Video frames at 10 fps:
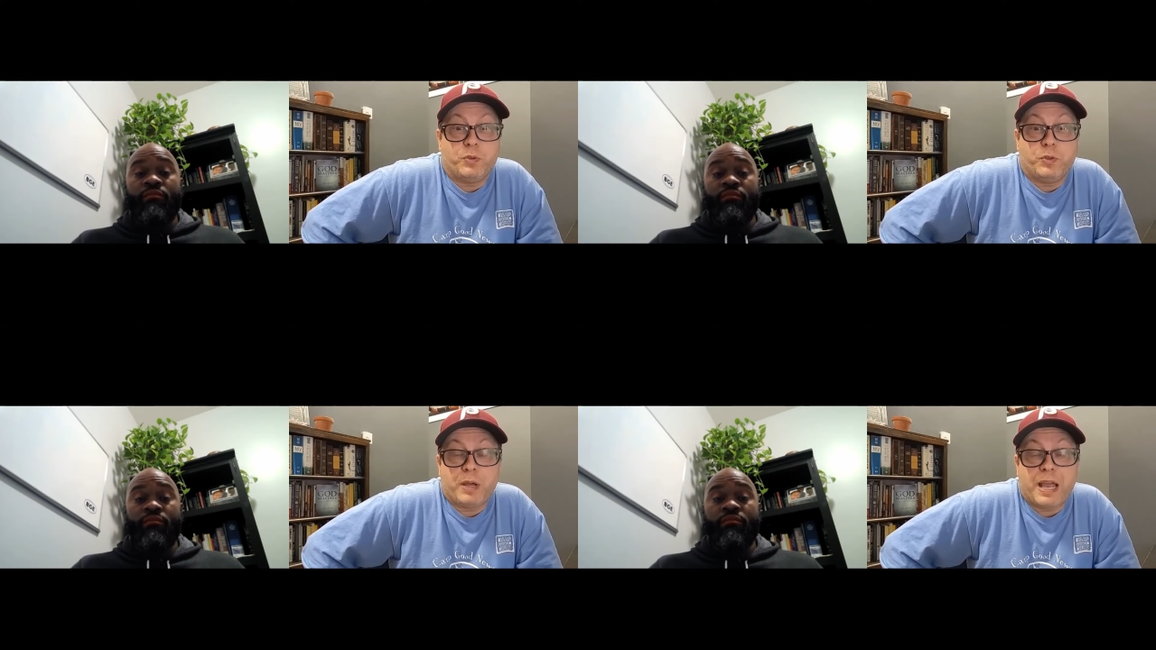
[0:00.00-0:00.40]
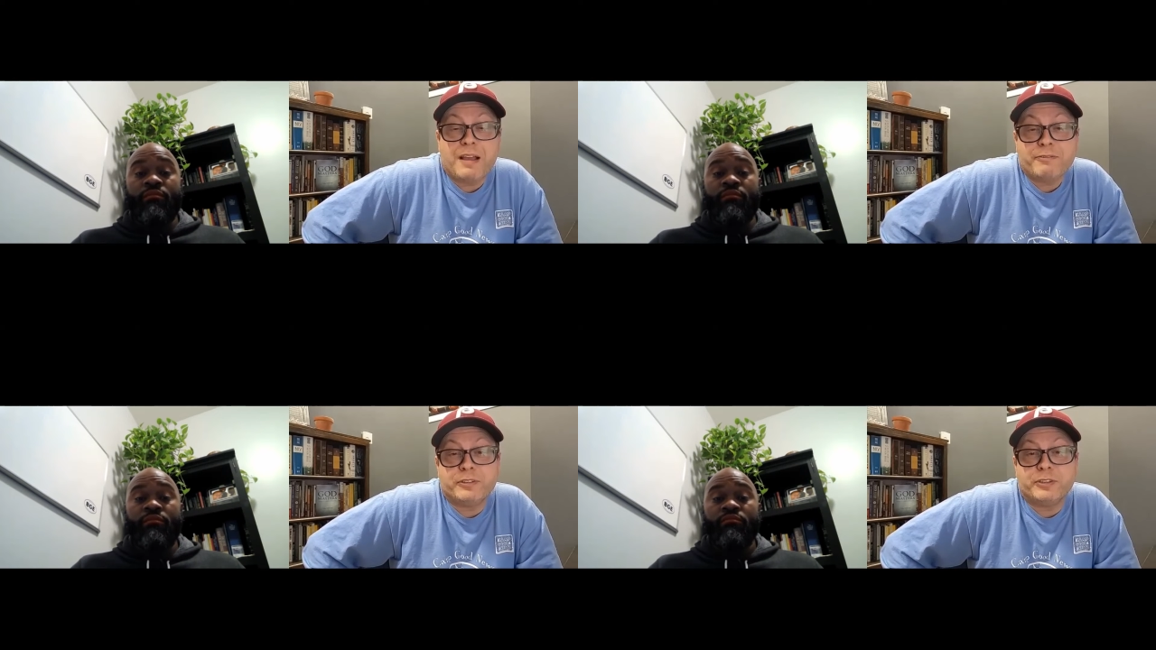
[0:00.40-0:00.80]
Speaker 1: you
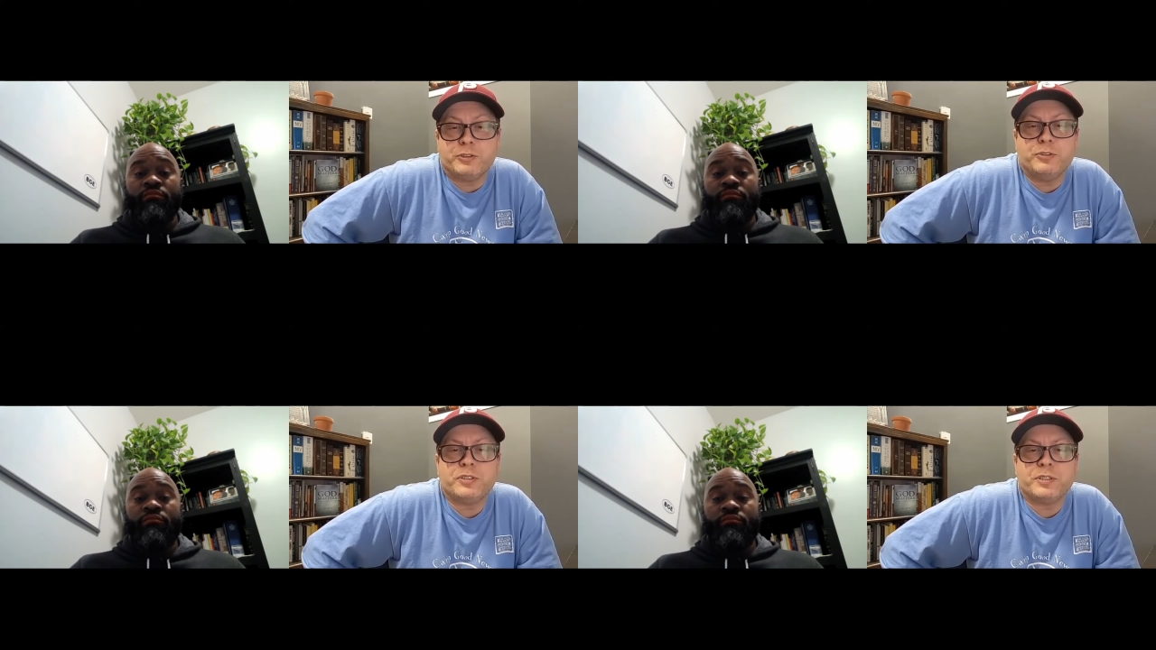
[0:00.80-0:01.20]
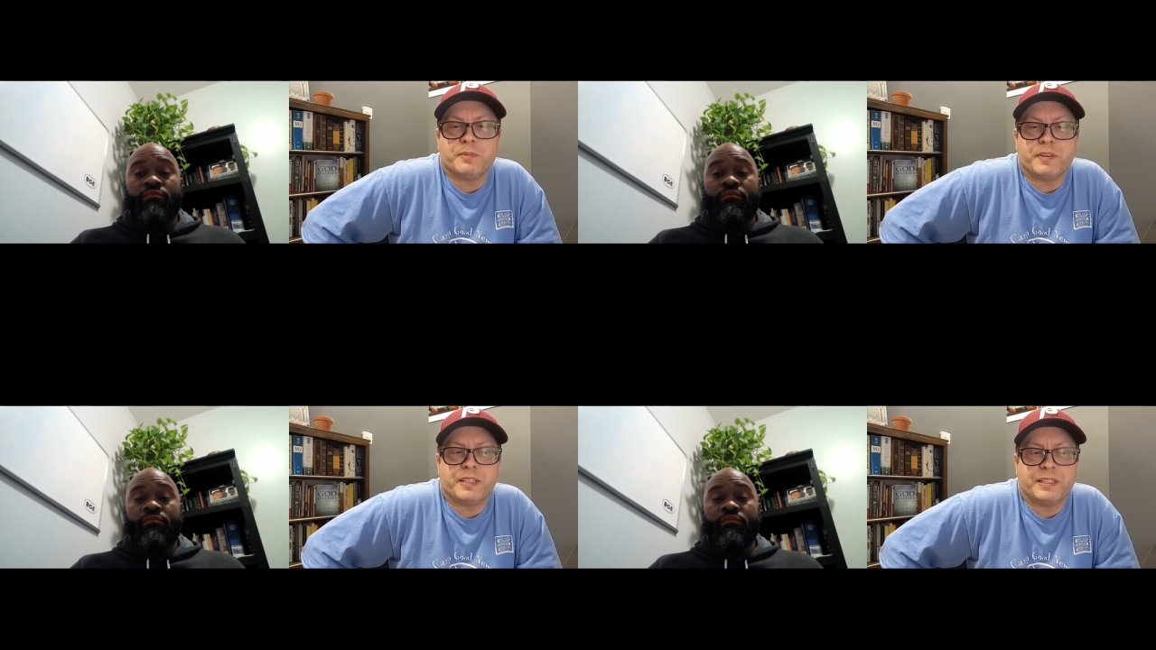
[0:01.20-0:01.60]
have to do
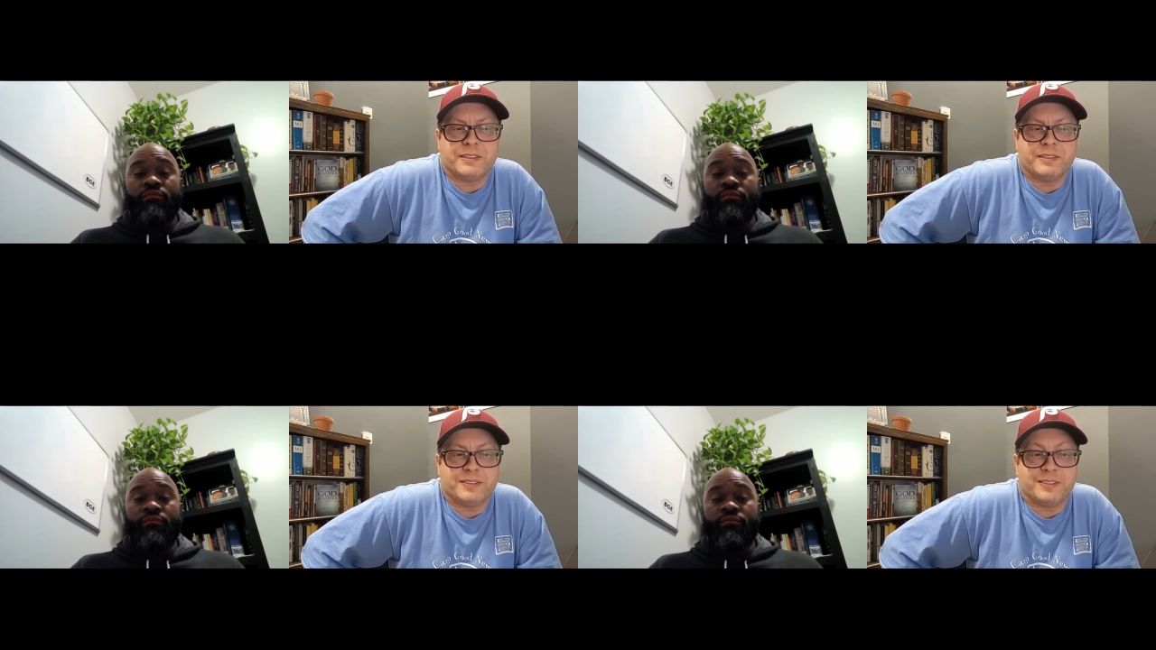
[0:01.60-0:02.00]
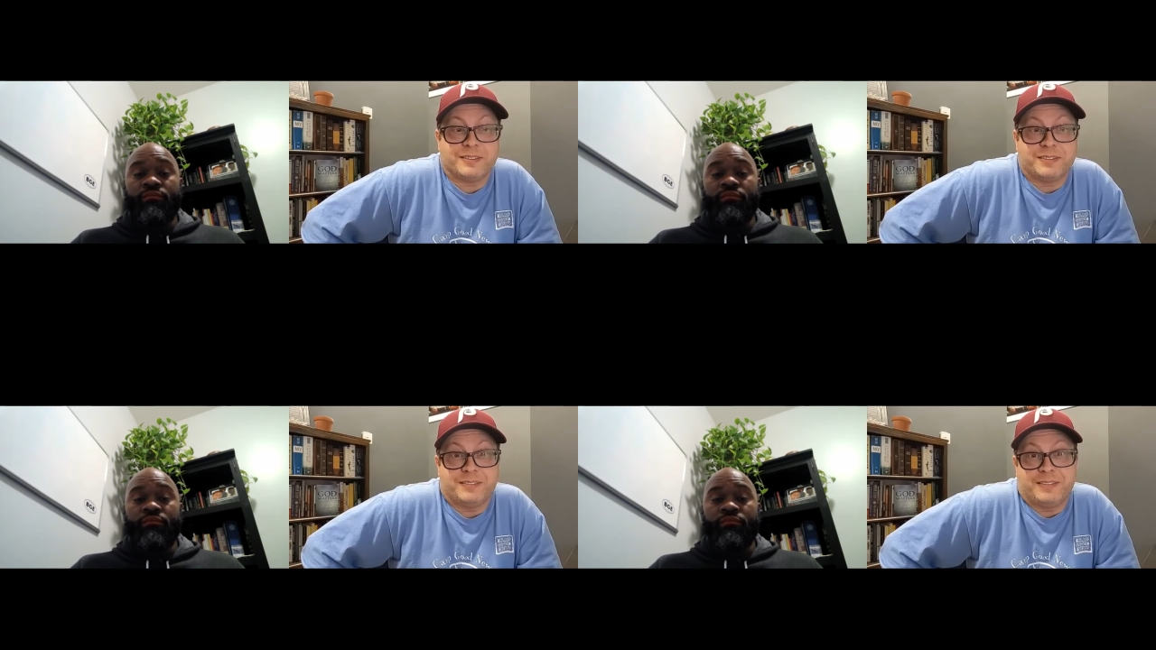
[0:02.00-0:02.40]
some things